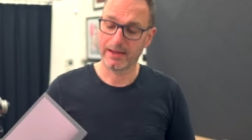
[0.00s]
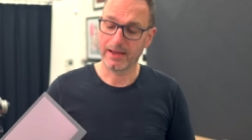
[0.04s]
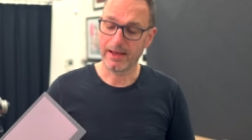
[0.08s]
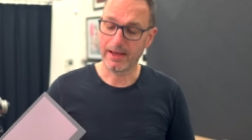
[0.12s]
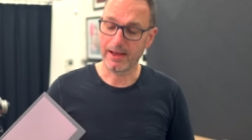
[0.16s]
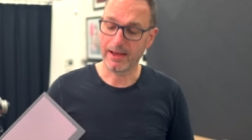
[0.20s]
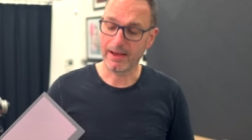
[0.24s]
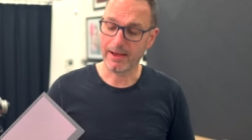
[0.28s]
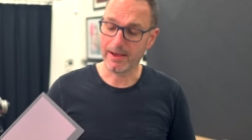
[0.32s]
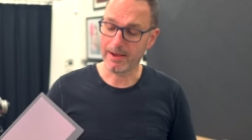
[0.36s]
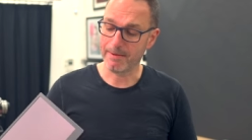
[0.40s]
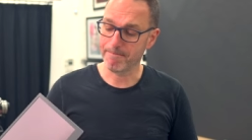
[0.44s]

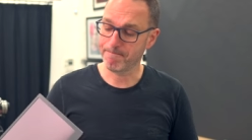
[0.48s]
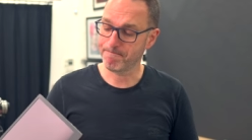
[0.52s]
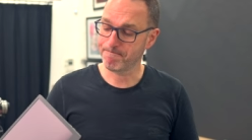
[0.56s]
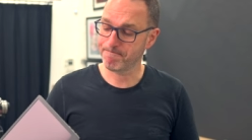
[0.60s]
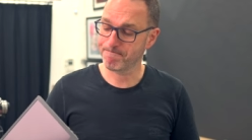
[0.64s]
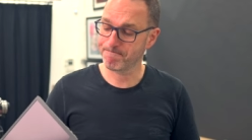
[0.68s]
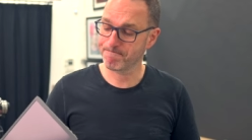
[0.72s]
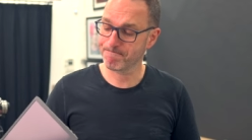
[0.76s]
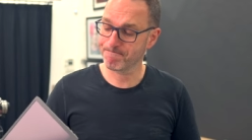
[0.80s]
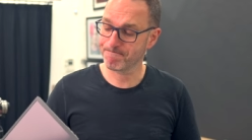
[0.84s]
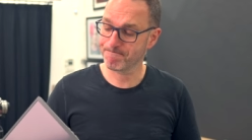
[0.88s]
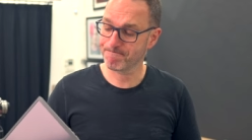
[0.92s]
Um,
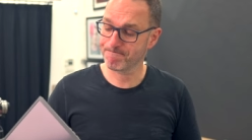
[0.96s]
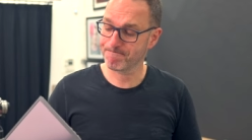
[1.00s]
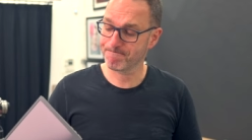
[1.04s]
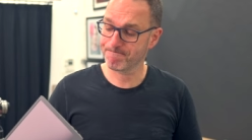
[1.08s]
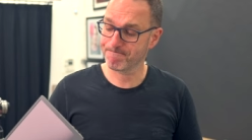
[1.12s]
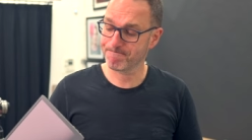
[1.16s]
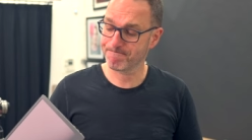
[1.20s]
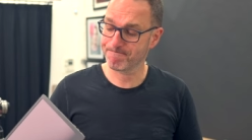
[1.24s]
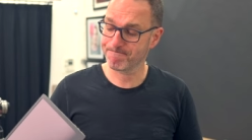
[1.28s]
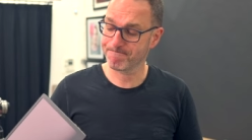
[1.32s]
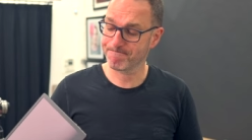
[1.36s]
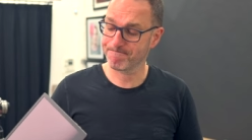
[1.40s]

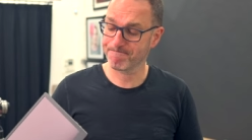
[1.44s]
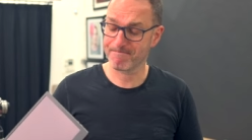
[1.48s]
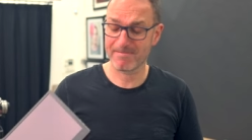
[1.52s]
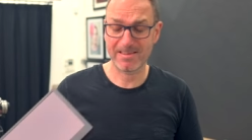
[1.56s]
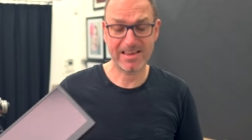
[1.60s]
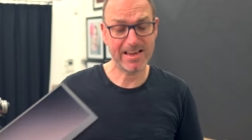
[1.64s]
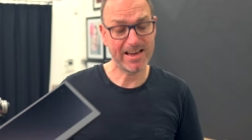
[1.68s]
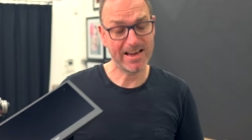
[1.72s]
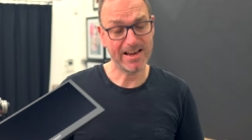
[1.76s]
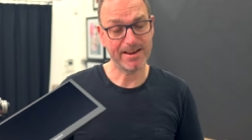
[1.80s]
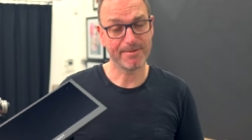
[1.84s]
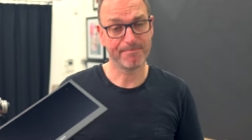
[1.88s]

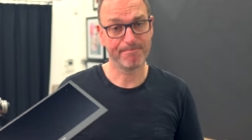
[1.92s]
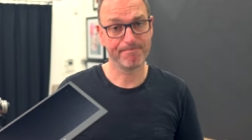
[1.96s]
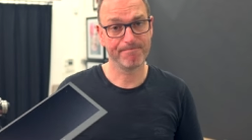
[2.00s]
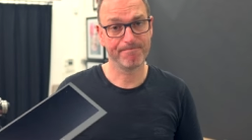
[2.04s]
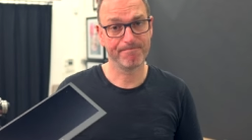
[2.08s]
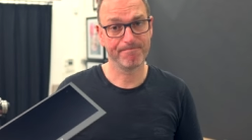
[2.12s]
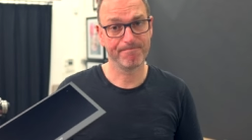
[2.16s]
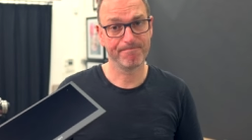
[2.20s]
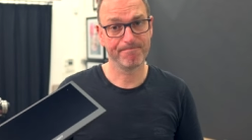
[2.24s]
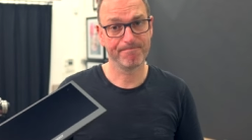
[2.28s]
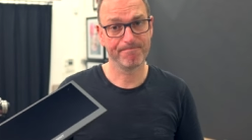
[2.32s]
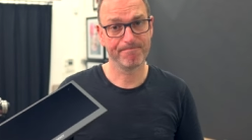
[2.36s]
yeah
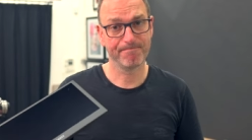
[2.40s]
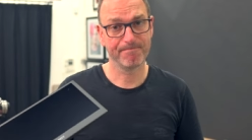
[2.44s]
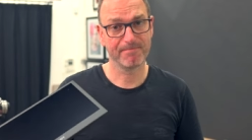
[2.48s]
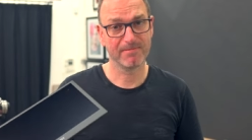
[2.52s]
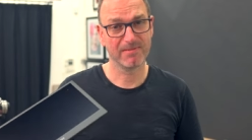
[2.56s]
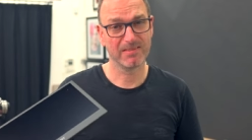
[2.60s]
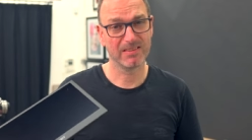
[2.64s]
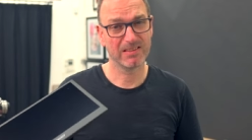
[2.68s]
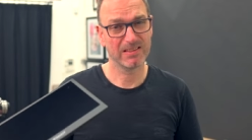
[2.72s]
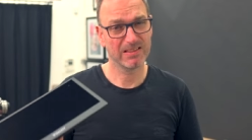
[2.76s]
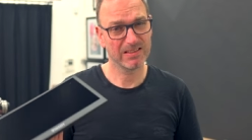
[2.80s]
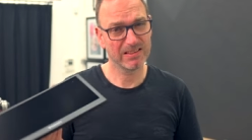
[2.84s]

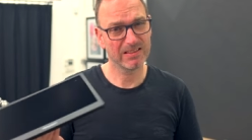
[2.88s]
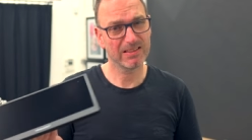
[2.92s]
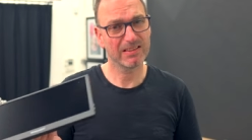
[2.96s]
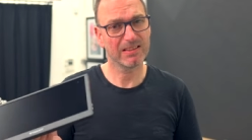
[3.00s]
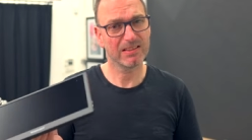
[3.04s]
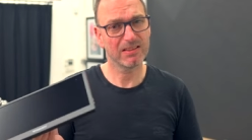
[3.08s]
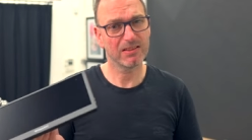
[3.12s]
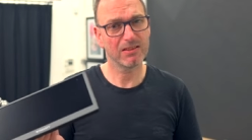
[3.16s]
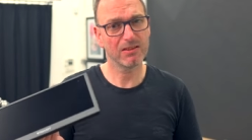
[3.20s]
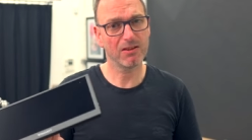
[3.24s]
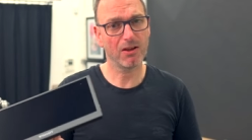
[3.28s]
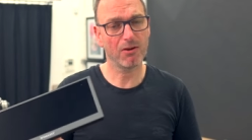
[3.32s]

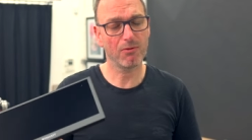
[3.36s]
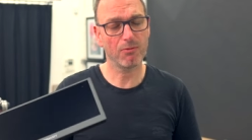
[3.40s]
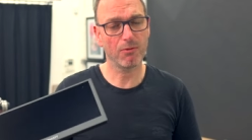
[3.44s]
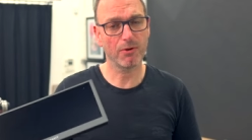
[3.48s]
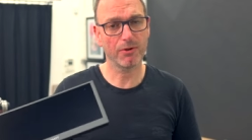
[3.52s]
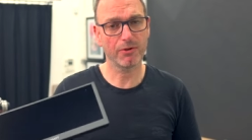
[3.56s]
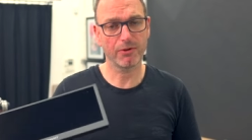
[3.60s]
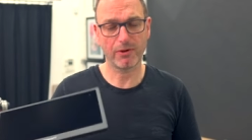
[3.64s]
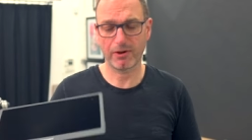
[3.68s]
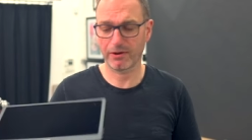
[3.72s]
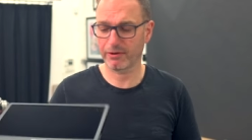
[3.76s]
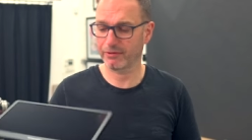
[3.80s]
not
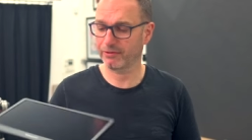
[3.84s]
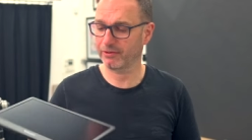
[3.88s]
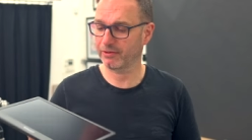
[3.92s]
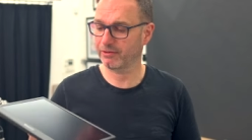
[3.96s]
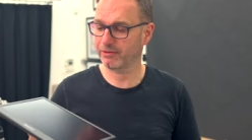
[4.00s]
what I was